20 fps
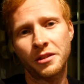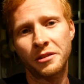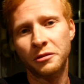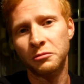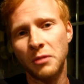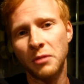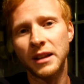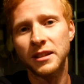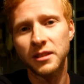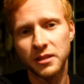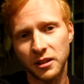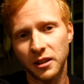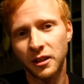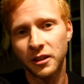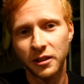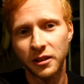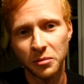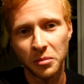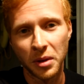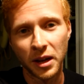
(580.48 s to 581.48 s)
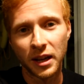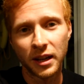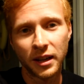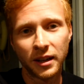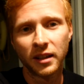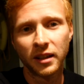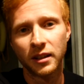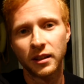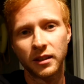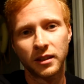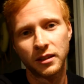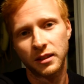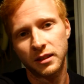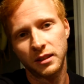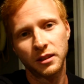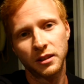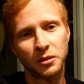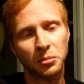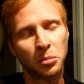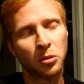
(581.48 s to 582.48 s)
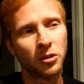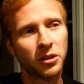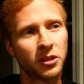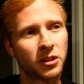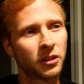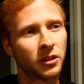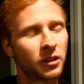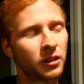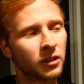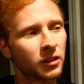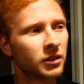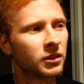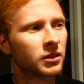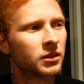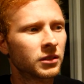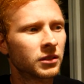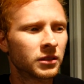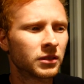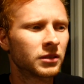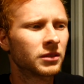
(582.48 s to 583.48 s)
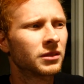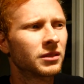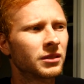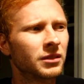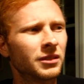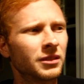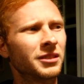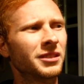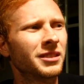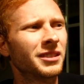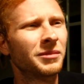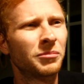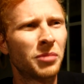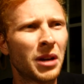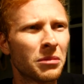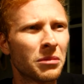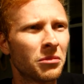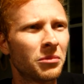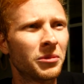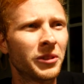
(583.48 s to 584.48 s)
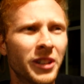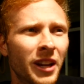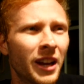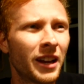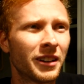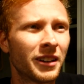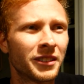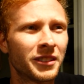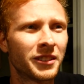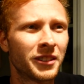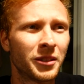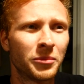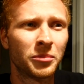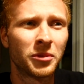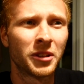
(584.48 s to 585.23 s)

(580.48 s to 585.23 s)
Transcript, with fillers: The rents are in bed. The boys are probably not asleep